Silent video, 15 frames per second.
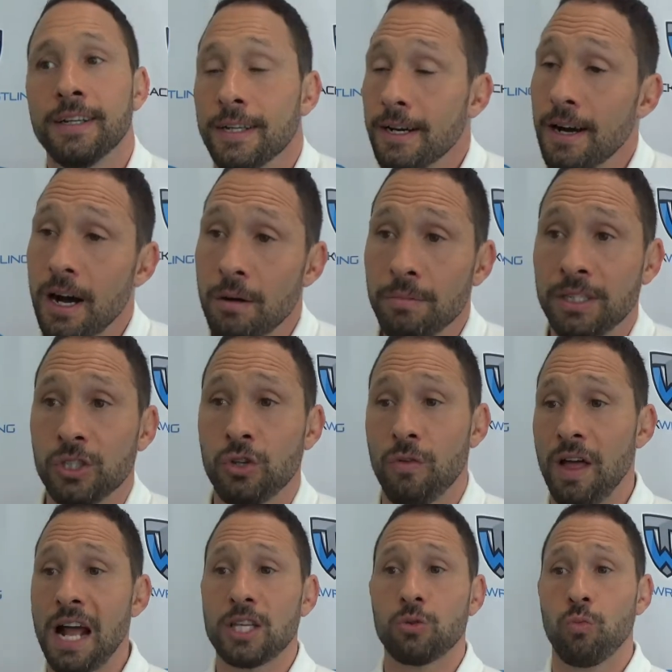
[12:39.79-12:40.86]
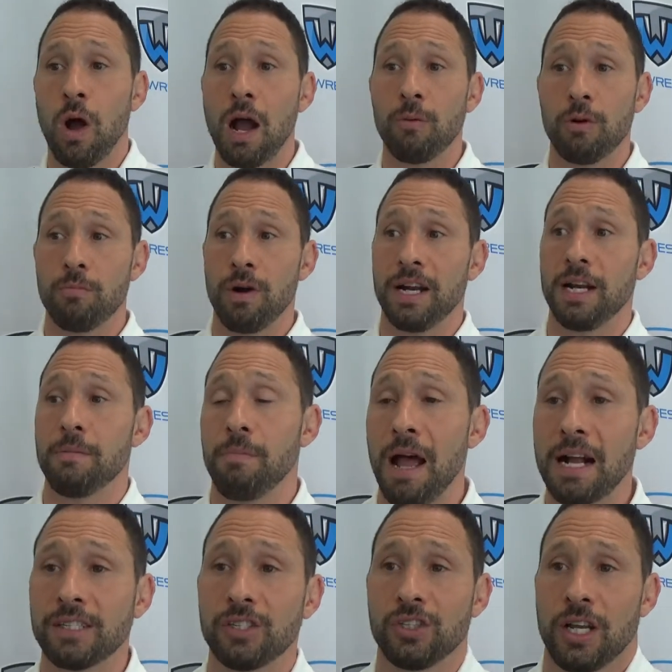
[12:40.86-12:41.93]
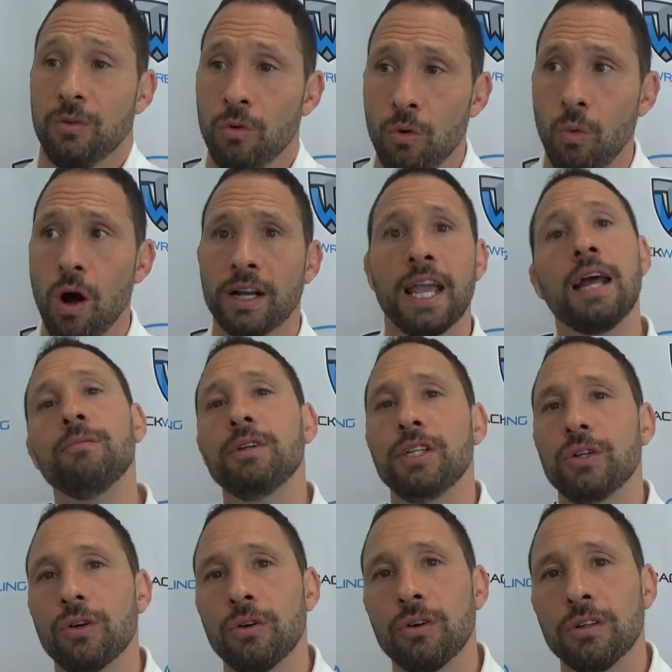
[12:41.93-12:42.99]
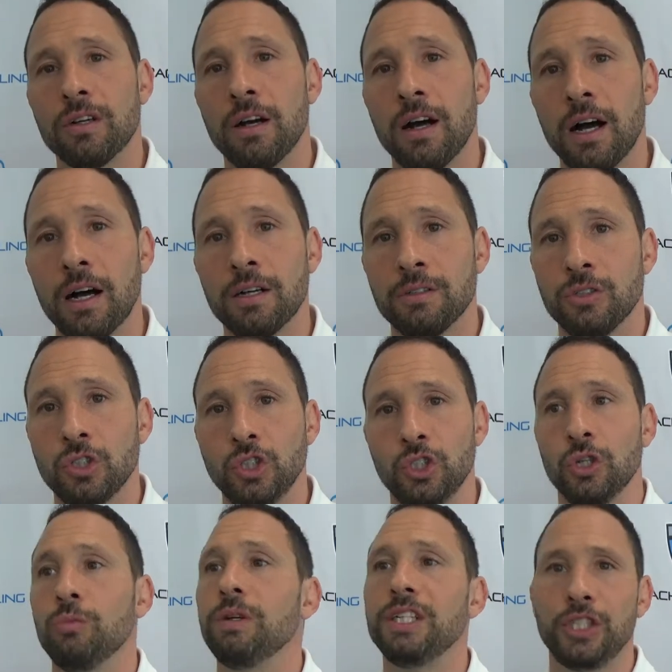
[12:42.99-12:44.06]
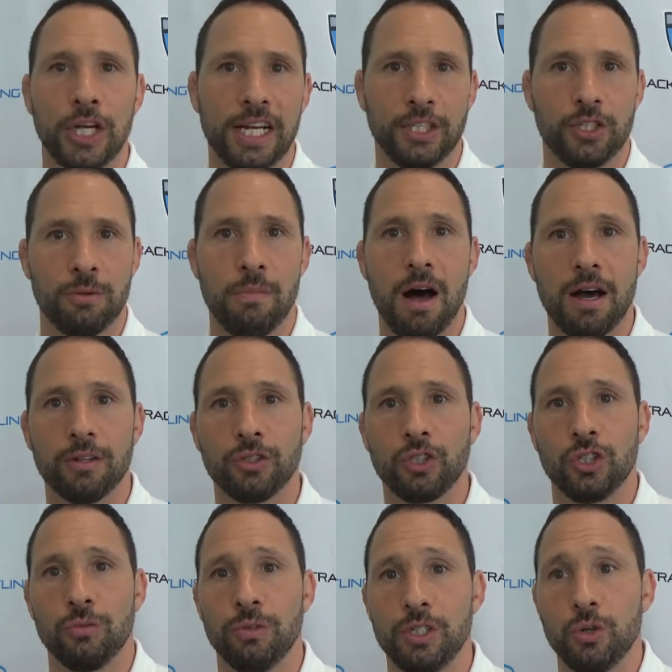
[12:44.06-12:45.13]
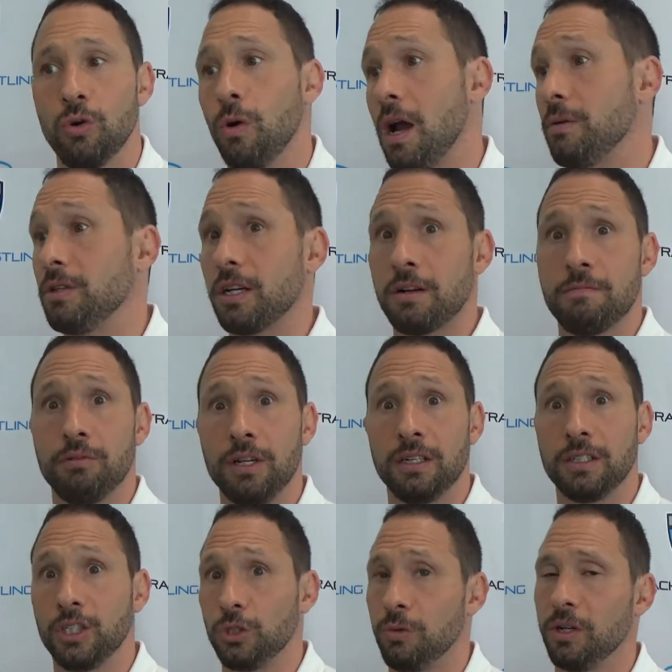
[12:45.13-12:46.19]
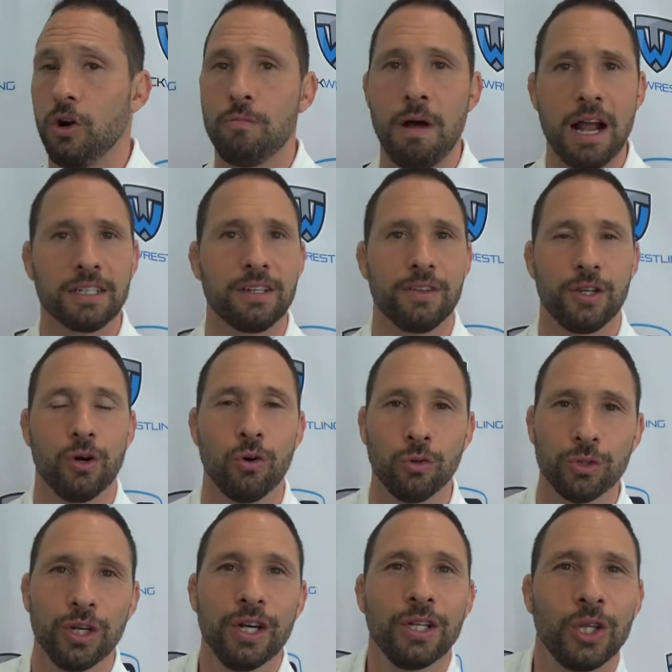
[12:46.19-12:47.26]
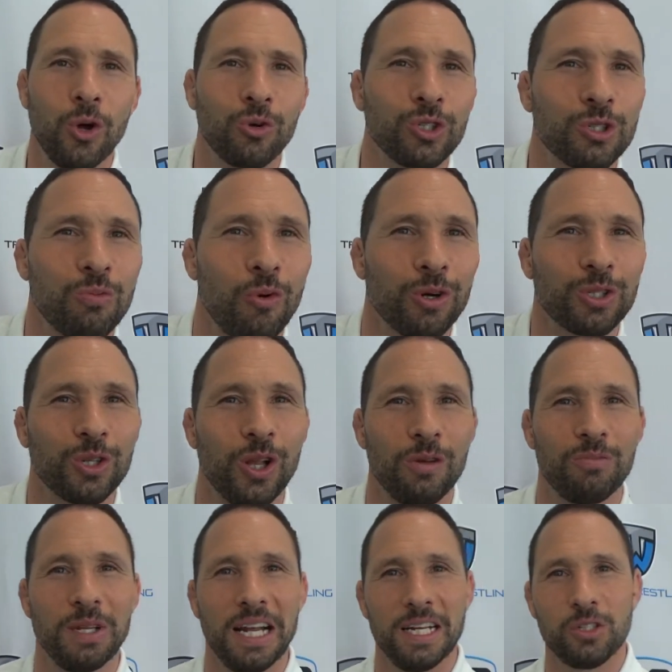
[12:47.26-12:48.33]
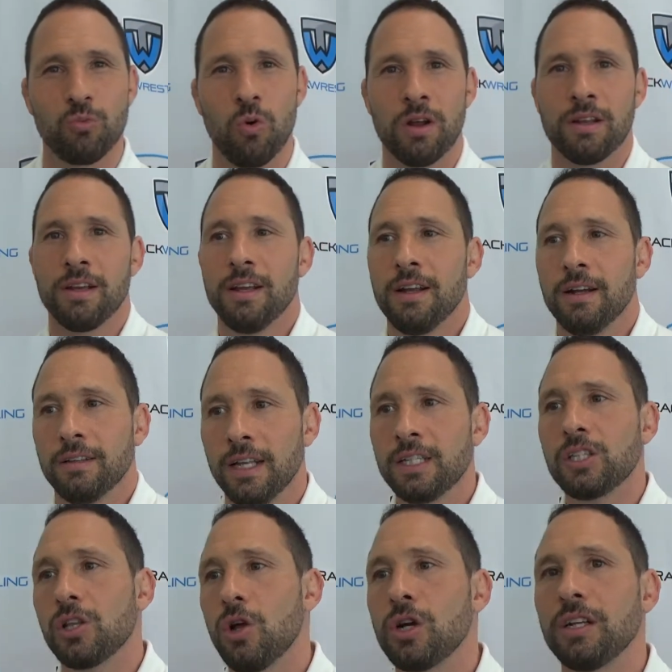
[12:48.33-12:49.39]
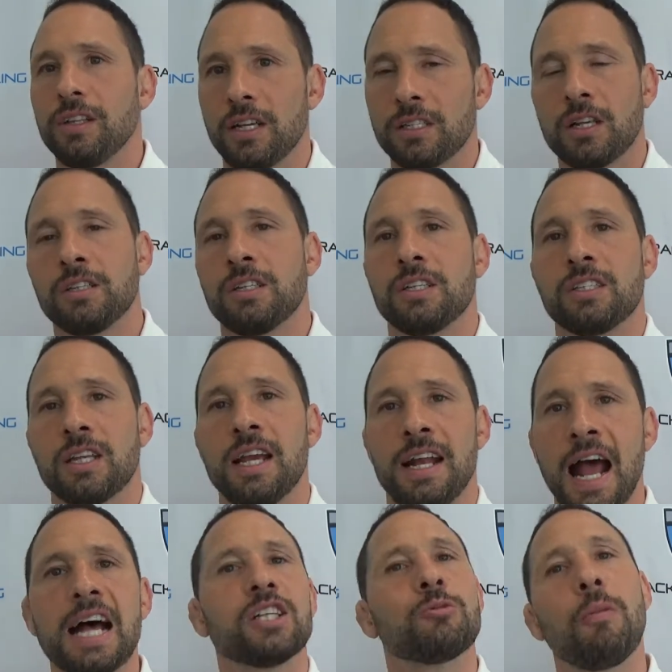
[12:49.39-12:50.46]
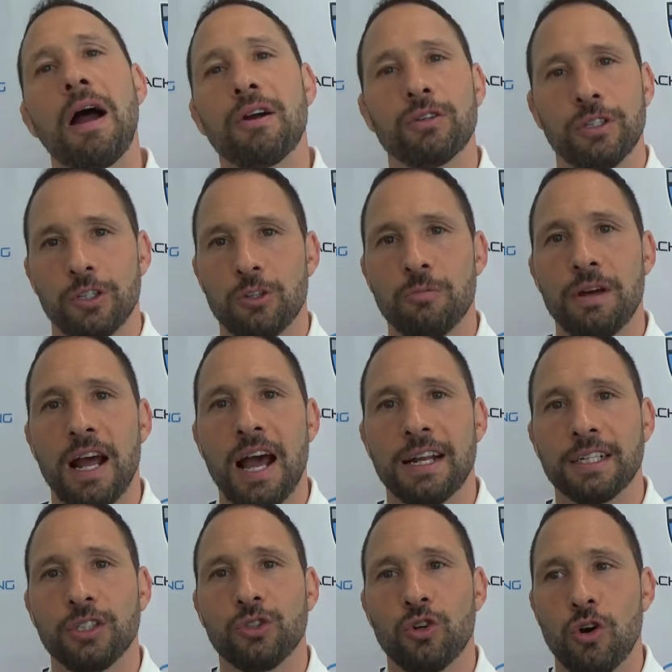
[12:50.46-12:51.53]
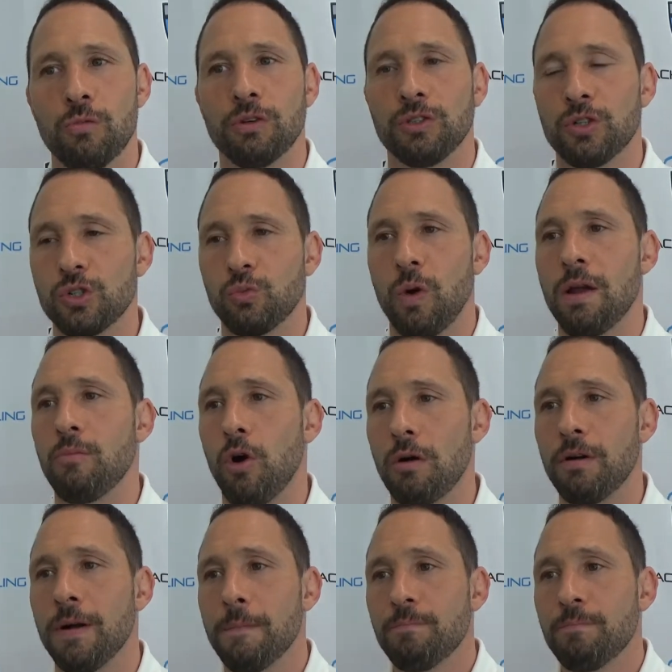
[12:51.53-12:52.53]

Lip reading: And so that's why we're bringing it back to saying, well, what can we do? Should we change the model? Should we do away with it completely? Should we go back to the old local sports club days? Let's look at this, because it has spiraled a little bit out of control, but there's way more.